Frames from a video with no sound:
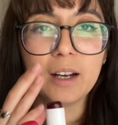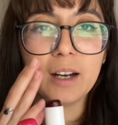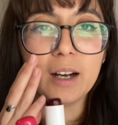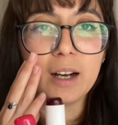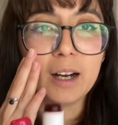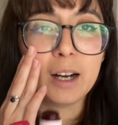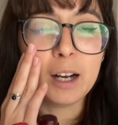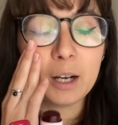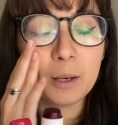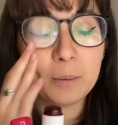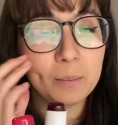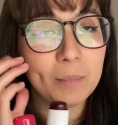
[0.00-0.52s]

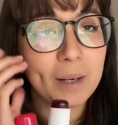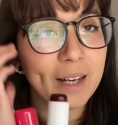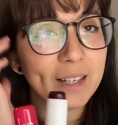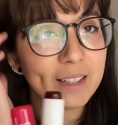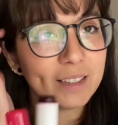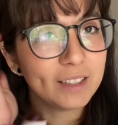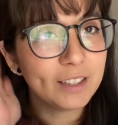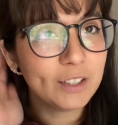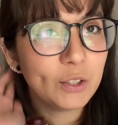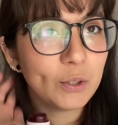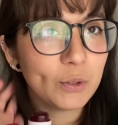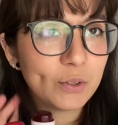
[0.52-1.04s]
I
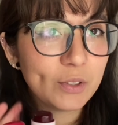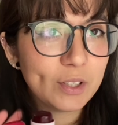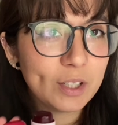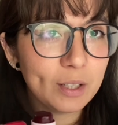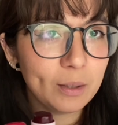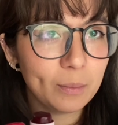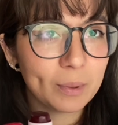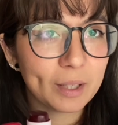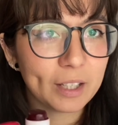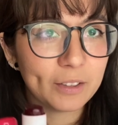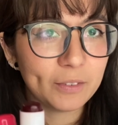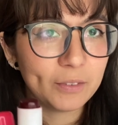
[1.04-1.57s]
did use it,
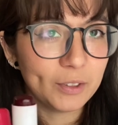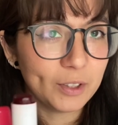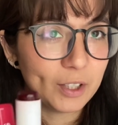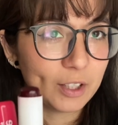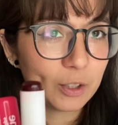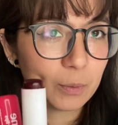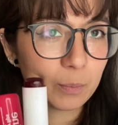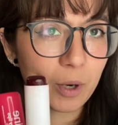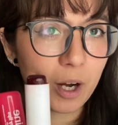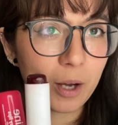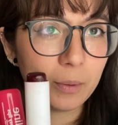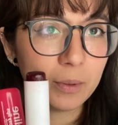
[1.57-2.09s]
but I feel like there
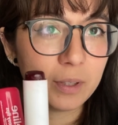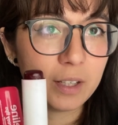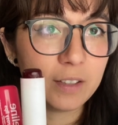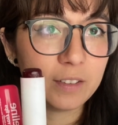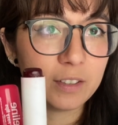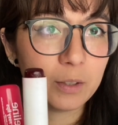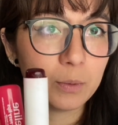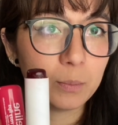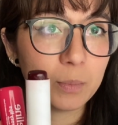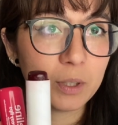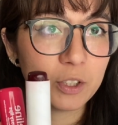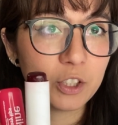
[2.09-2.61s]
probably
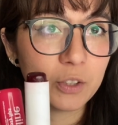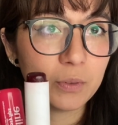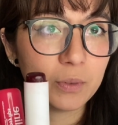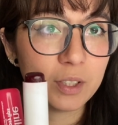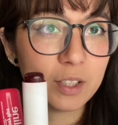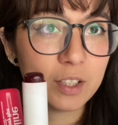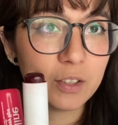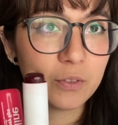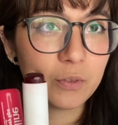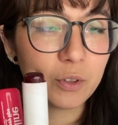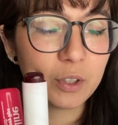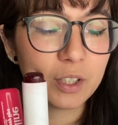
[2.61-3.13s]
isn't much of a
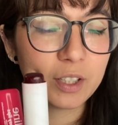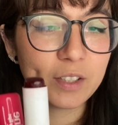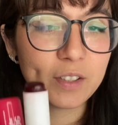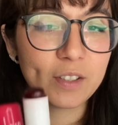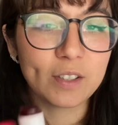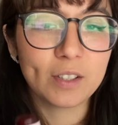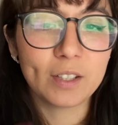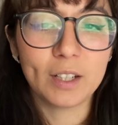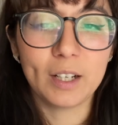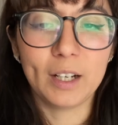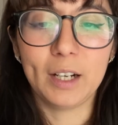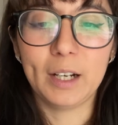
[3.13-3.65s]

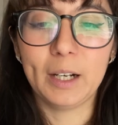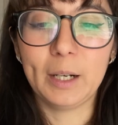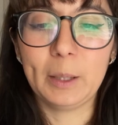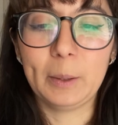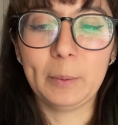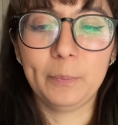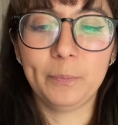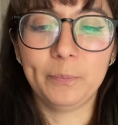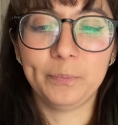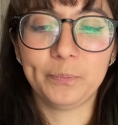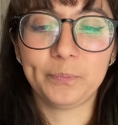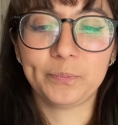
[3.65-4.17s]
difference.
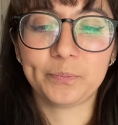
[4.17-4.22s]
I